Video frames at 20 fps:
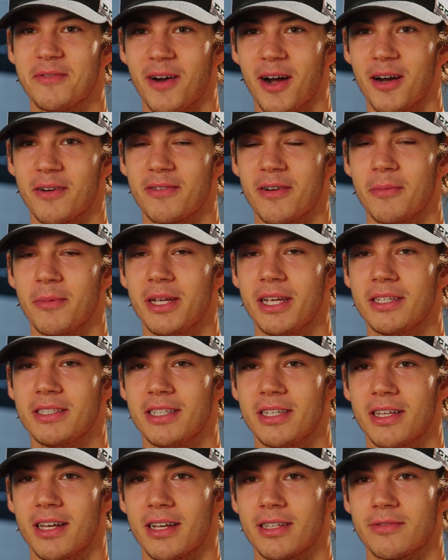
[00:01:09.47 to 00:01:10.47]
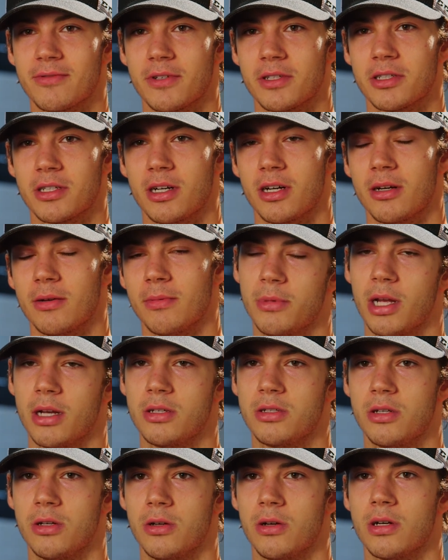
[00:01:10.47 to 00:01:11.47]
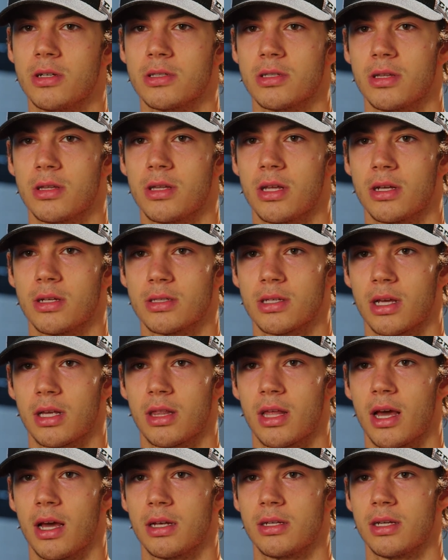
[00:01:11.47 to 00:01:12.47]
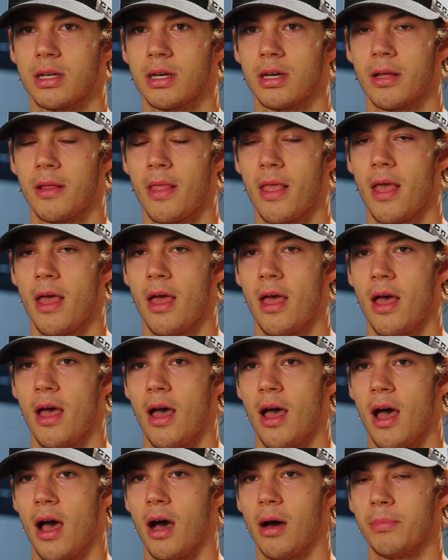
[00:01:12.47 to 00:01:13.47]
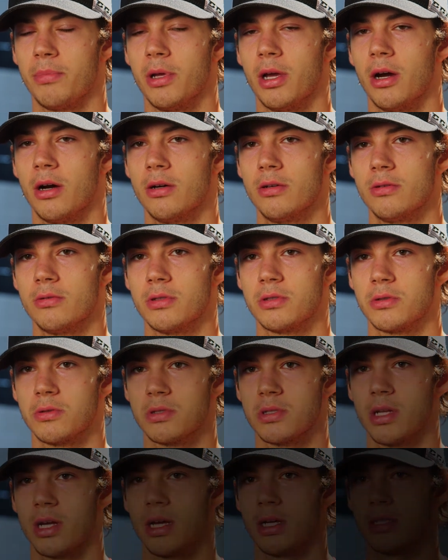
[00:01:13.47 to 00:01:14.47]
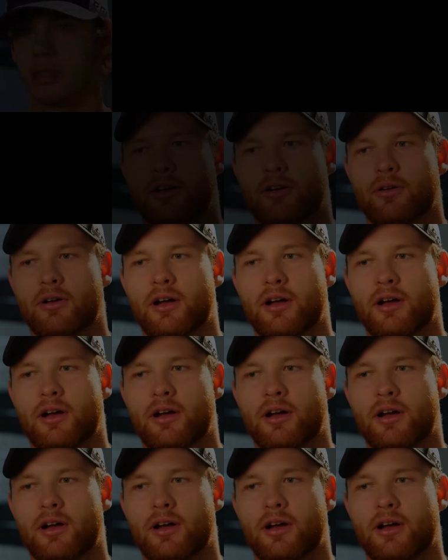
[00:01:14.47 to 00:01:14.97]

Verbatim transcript: far from easy, that's for sure. We had tutors and things like that to help you out, which was nice. You know,